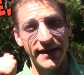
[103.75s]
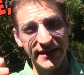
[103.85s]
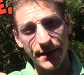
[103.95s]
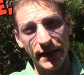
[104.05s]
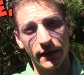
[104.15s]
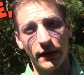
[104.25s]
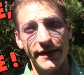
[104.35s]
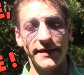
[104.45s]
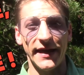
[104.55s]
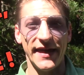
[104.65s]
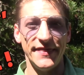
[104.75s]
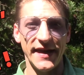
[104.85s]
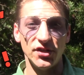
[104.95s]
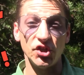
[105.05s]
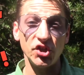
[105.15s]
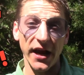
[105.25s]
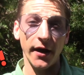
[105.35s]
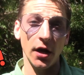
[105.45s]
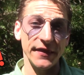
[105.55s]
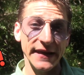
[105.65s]
Give me a like and then
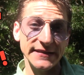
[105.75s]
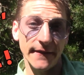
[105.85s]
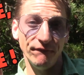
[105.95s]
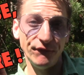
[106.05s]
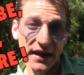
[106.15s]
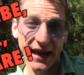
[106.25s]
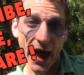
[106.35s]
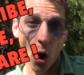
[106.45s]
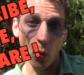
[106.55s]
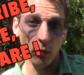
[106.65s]
share this video.